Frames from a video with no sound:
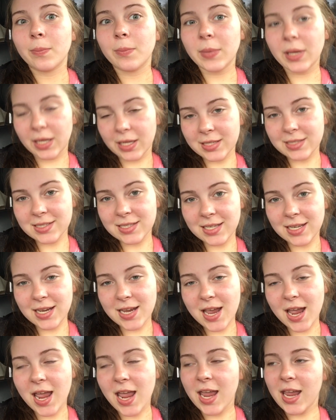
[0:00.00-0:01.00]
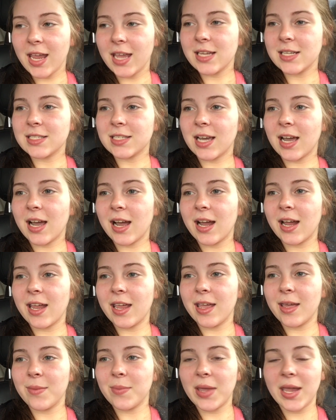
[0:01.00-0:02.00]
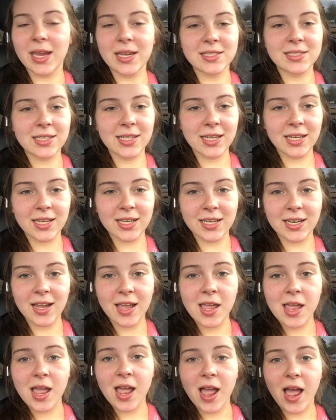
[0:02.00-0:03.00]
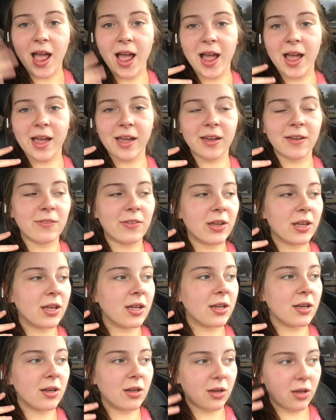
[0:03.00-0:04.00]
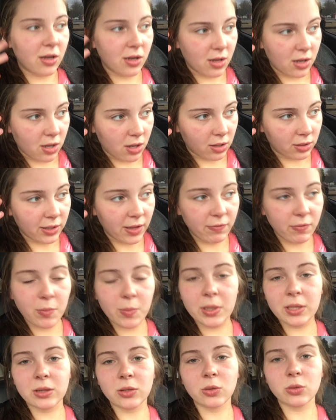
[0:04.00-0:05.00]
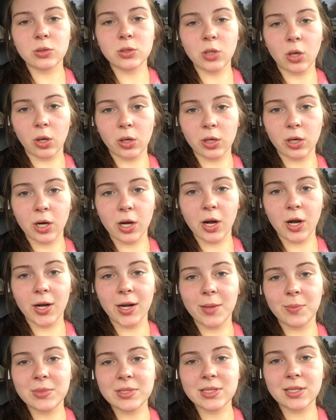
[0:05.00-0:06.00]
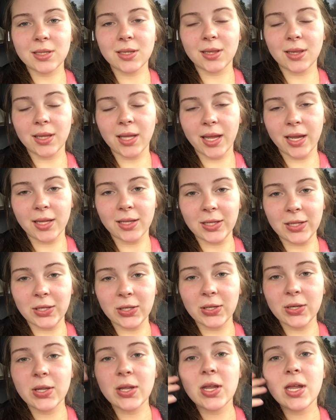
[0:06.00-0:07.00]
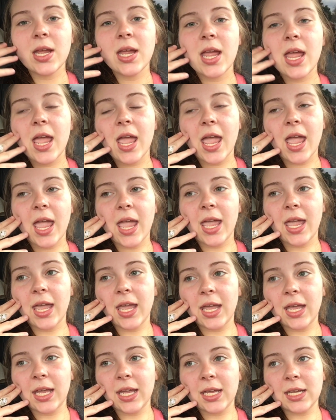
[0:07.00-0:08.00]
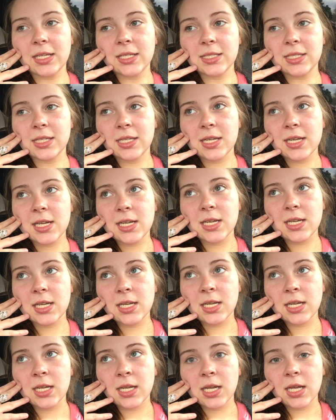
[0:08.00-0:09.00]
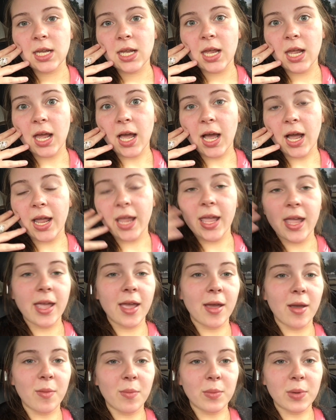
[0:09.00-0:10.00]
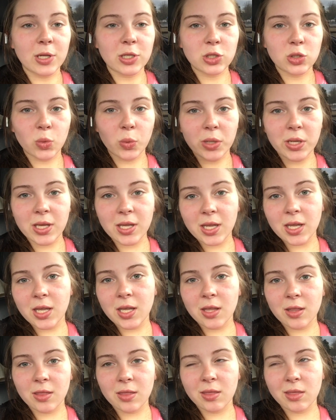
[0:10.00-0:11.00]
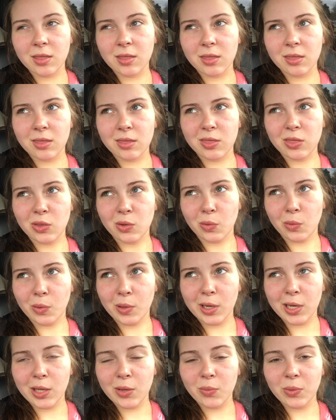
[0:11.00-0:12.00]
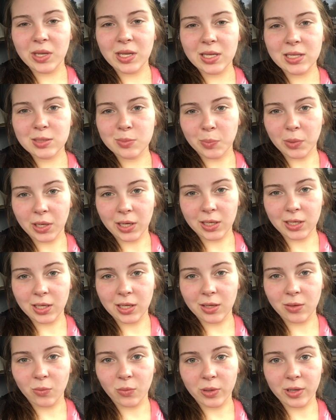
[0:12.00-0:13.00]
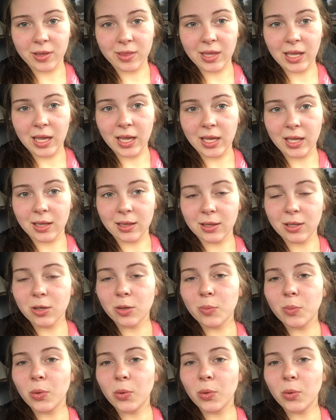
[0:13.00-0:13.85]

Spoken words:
MaKenzie and I am 18. I have an 11-month-old daughter. Her name is Layelah, and I am 23 weeks pregnant with a little